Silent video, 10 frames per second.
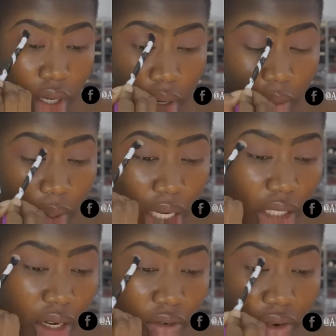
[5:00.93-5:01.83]

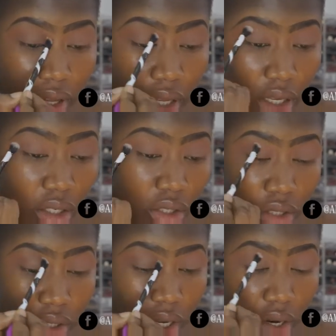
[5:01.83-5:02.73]
blend everything
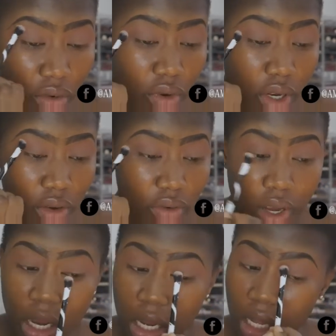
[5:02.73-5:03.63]
just to get rid of
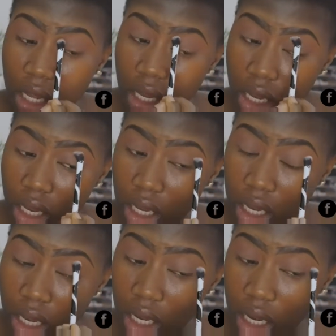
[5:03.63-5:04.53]
any
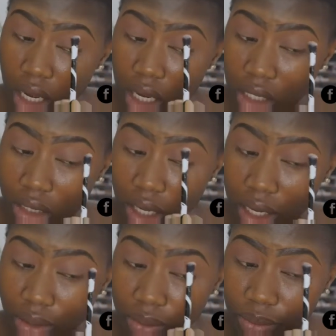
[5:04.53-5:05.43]
harsh line.